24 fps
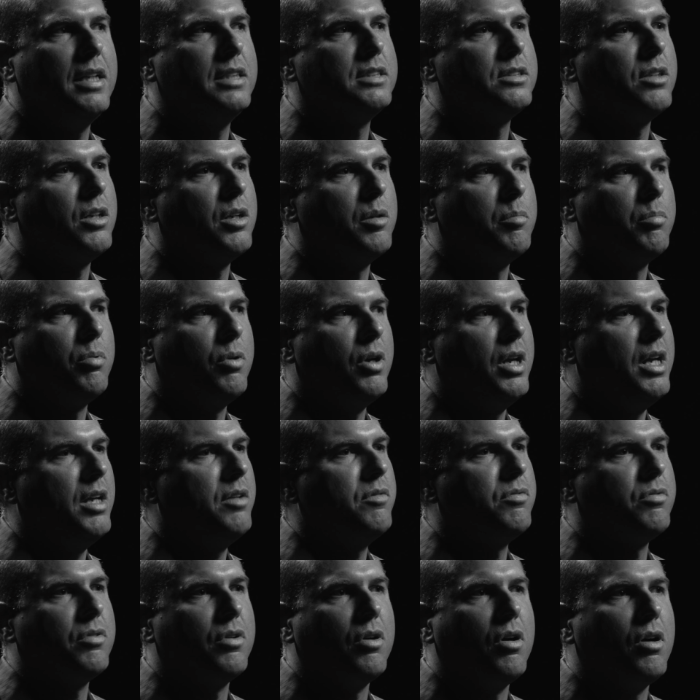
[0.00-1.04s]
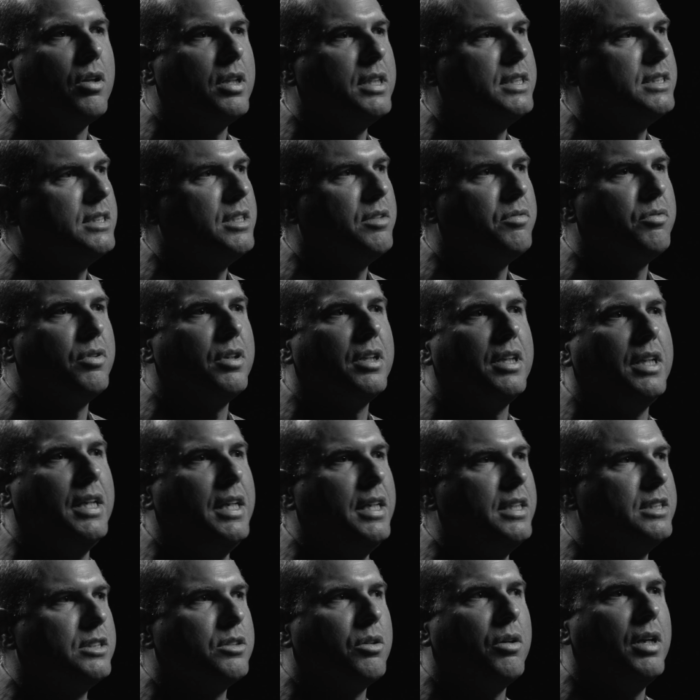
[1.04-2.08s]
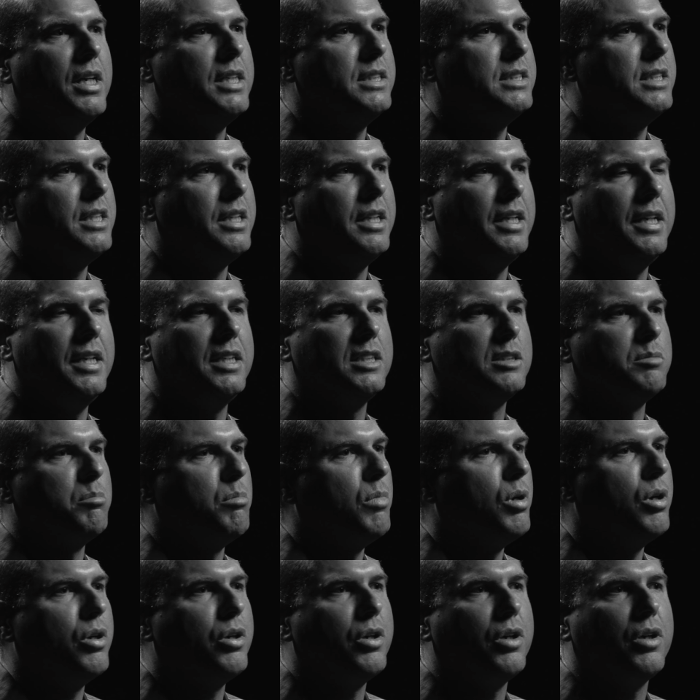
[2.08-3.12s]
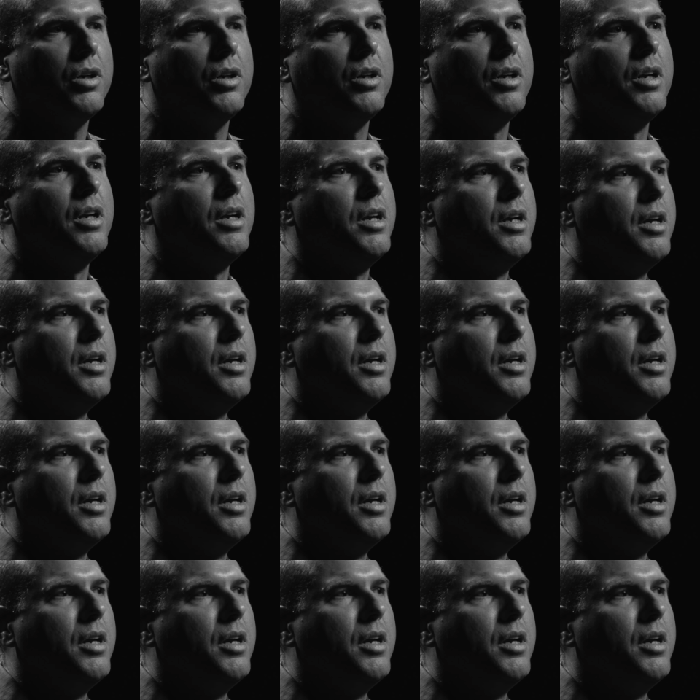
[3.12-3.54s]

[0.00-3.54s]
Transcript: He started praying for all these different things, crazy things, murder,